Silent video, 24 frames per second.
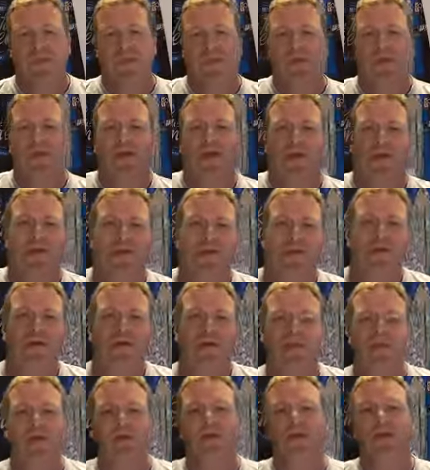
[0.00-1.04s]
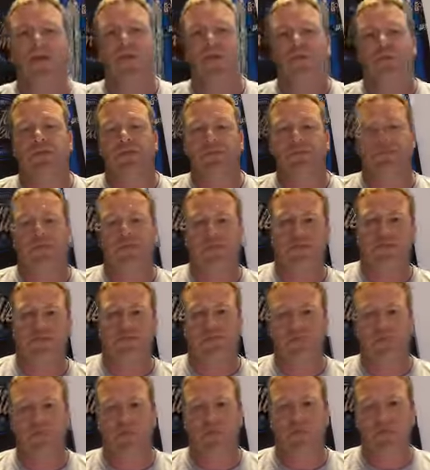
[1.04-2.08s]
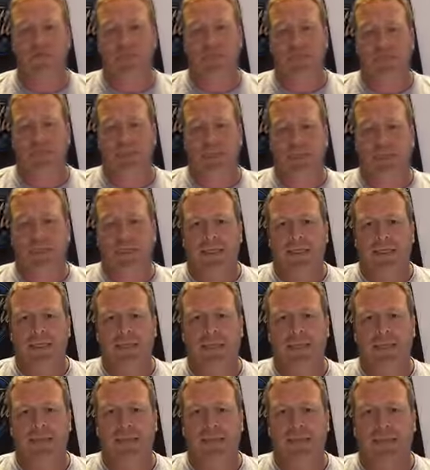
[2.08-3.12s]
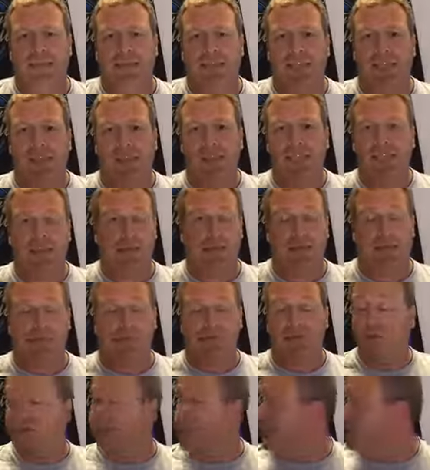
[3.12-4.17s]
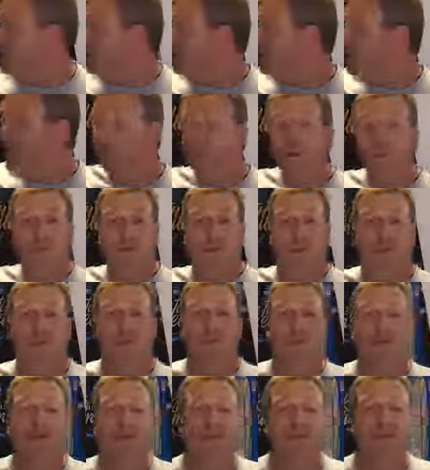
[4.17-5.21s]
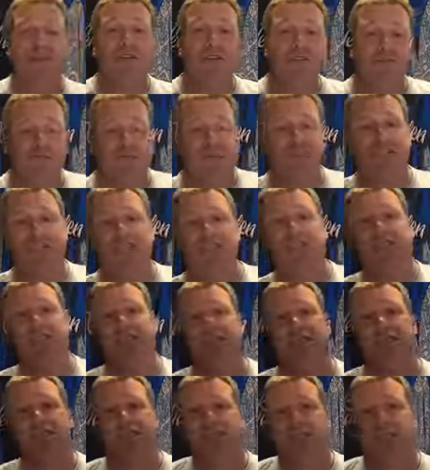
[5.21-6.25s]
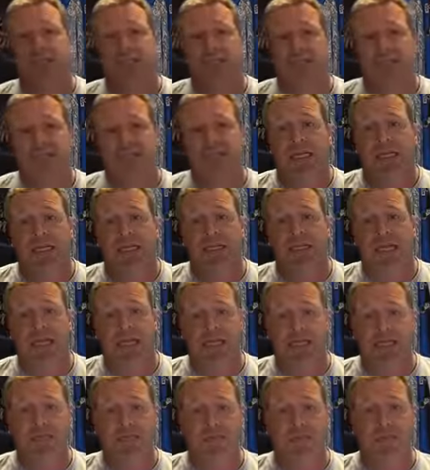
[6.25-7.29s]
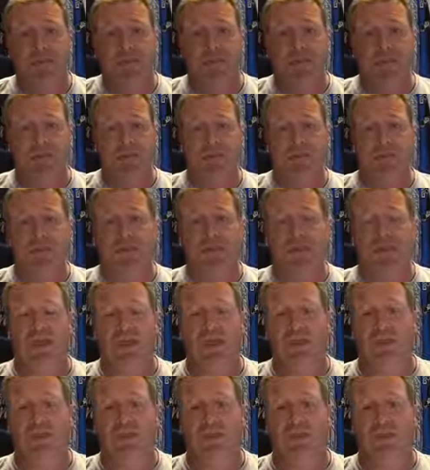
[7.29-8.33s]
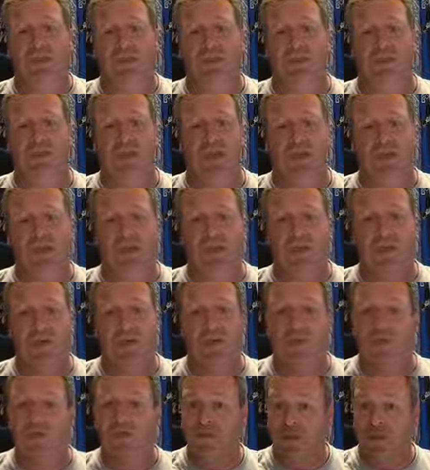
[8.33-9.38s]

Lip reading: Hi guys, and welcome to Scorpion Racewear. Today, you might be able to see behind us, we're at a new facility. In the last month or so, we've moved